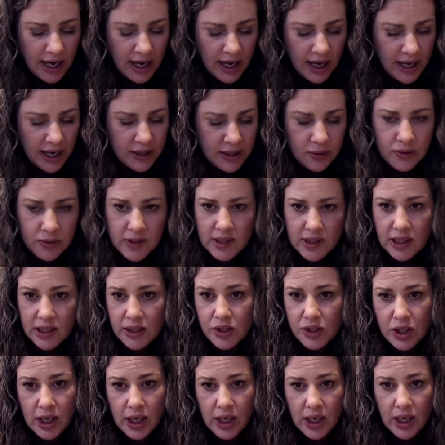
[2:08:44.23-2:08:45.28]
I don't see
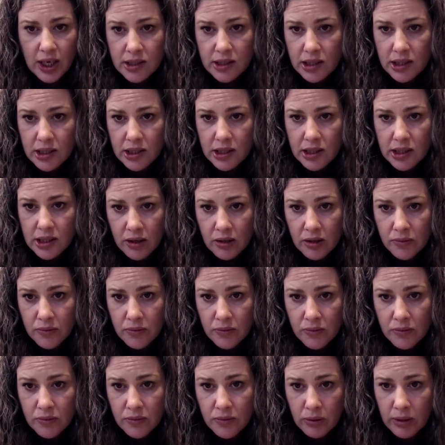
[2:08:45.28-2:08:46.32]
jealousy here.
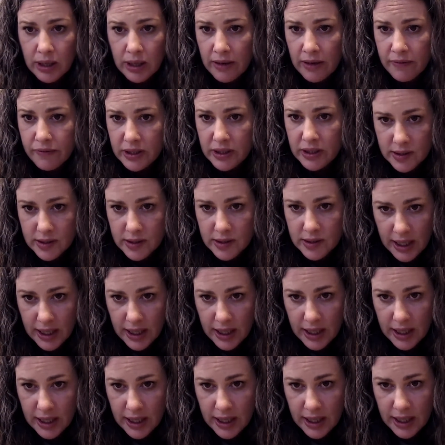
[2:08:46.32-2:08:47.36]
We don't have the
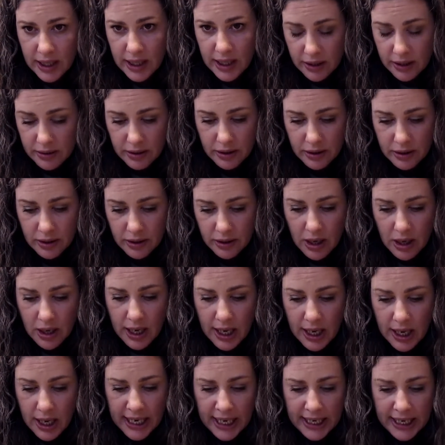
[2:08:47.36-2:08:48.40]
snake.
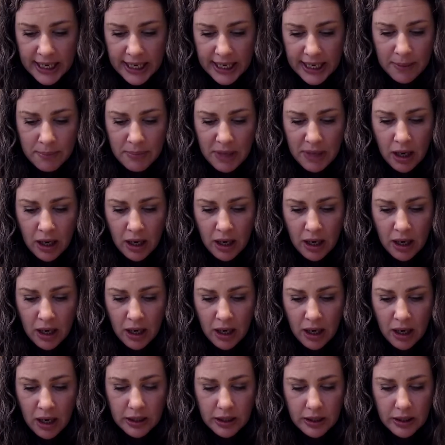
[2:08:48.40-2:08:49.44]
It came
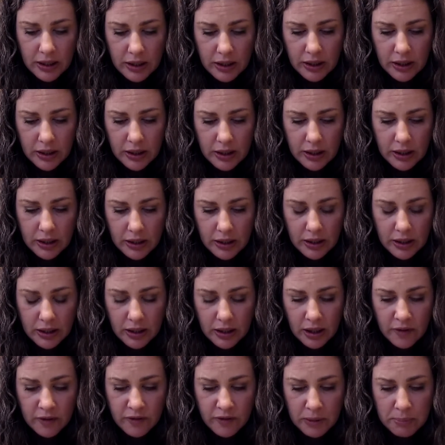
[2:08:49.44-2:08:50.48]
out
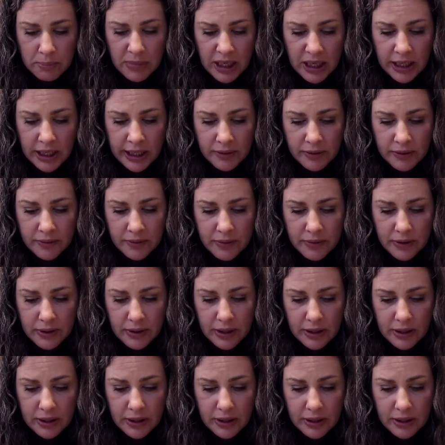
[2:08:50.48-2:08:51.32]
of a meeting.